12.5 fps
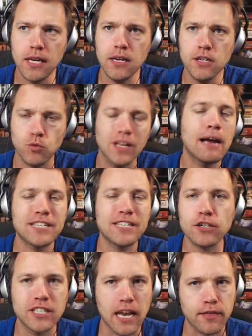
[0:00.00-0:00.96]
is, well, I
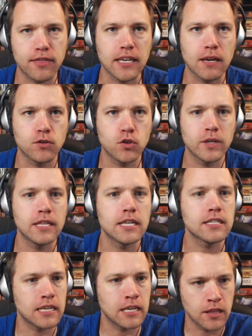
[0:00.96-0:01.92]
was actually not thinking of doing
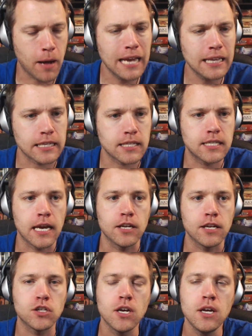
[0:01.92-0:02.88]
this in the pilot
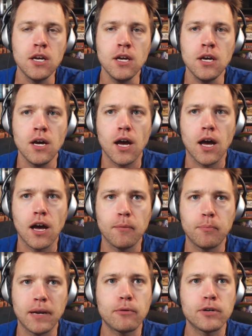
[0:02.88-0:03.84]
stage,
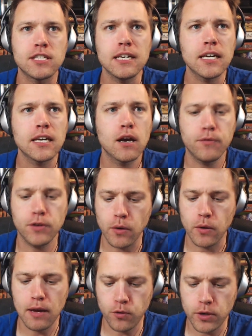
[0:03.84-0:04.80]
but I was thinking of, you
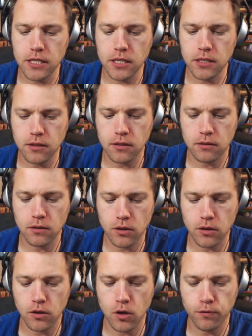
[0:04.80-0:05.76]
know, if we didn't
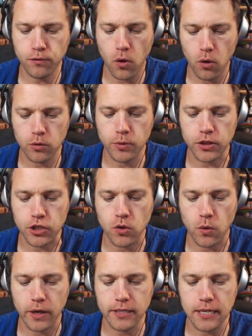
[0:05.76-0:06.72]
go forward with the
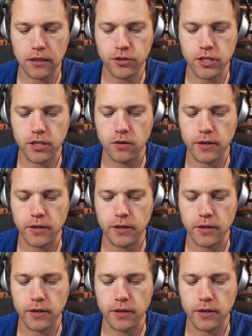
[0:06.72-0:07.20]
Storyteller